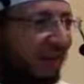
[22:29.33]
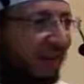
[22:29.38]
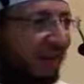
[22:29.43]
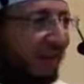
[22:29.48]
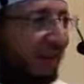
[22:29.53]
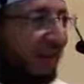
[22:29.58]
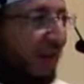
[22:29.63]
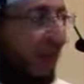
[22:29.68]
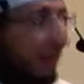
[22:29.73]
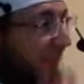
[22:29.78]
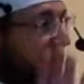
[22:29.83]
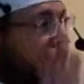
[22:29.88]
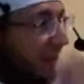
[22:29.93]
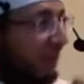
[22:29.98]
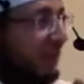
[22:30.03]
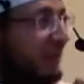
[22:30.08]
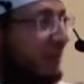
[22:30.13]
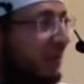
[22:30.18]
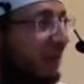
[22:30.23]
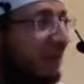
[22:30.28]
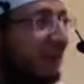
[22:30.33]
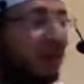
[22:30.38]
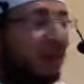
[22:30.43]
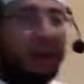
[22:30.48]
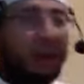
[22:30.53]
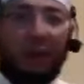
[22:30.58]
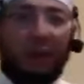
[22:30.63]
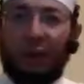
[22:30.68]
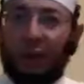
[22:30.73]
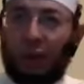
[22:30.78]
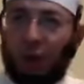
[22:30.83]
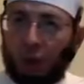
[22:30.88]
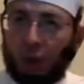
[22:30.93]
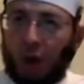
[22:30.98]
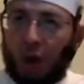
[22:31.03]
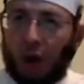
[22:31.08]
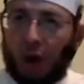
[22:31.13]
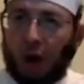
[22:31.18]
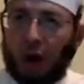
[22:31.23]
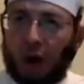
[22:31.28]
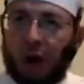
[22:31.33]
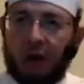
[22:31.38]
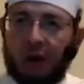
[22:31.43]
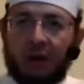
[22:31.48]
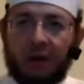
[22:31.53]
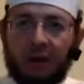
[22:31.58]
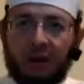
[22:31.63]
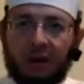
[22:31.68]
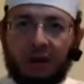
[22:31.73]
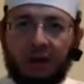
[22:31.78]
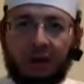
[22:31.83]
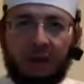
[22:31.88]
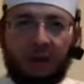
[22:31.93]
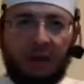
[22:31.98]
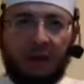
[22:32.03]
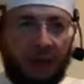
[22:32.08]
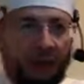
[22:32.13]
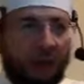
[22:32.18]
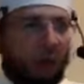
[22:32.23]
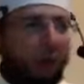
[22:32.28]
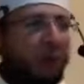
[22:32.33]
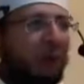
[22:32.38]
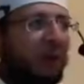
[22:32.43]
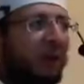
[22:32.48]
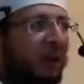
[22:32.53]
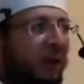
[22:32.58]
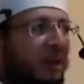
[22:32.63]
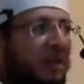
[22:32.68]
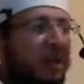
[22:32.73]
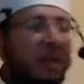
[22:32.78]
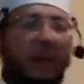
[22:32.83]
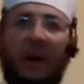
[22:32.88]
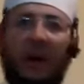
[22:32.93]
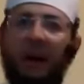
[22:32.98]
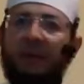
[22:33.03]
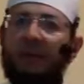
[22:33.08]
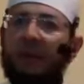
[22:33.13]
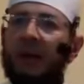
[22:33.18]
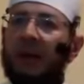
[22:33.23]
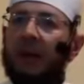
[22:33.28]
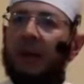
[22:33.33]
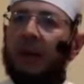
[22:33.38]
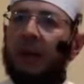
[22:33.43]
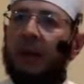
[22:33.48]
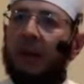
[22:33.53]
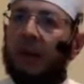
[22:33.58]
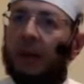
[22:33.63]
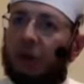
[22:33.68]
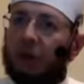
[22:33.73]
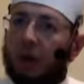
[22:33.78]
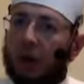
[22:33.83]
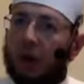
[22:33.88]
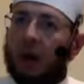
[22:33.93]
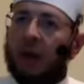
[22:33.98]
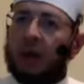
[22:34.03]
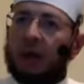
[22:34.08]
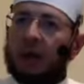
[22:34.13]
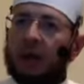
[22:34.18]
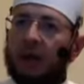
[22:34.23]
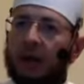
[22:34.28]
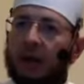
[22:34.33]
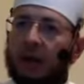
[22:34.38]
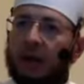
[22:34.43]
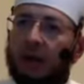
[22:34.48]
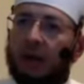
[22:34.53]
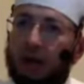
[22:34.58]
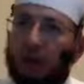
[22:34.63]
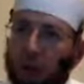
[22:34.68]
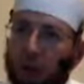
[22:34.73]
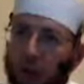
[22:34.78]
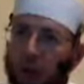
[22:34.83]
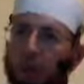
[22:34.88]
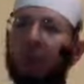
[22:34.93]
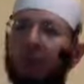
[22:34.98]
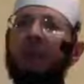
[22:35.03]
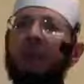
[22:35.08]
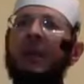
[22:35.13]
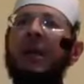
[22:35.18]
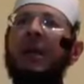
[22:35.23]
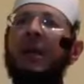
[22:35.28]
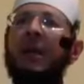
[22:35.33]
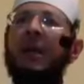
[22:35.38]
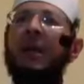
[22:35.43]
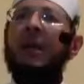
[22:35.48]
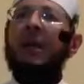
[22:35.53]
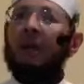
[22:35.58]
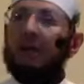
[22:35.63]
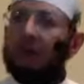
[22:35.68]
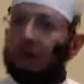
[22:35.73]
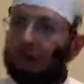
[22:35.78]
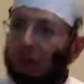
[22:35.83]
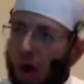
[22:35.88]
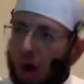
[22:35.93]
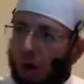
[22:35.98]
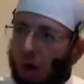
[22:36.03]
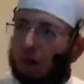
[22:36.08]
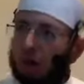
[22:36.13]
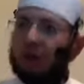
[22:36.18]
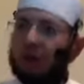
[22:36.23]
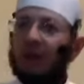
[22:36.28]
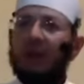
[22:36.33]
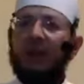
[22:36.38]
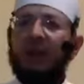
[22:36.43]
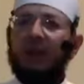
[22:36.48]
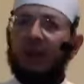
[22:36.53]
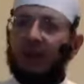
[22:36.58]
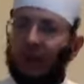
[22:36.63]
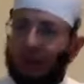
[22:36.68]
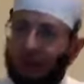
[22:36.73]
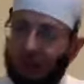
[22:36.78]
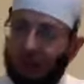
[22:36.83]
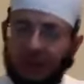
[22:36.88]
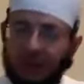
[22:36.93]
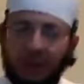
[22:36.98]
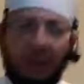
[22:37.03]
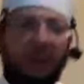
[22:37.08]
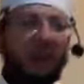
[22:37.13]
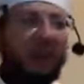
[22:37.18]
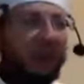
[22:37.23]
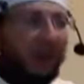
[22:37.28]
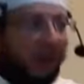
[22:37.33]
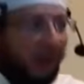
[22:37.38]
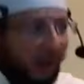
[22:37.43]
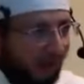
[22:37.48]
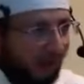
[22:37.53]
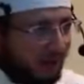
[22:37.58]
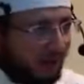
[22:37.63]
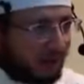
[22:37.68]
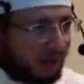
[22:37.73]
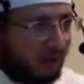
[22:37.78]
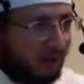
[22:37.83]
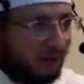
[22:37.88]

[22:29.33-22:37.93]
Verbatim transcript: That means you are in you in this life, in a dark, gloomy road, you need light.